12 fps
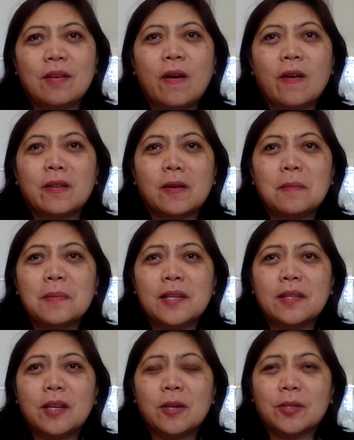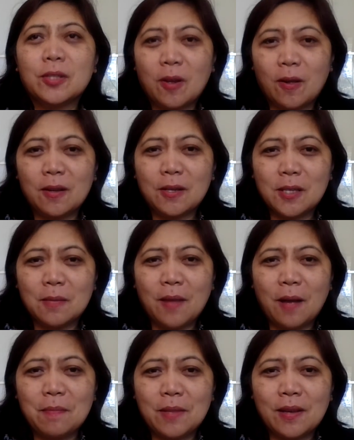on completing your scholarship
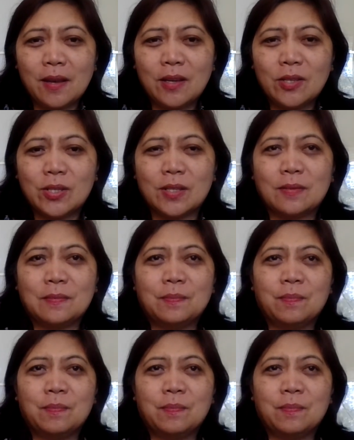application.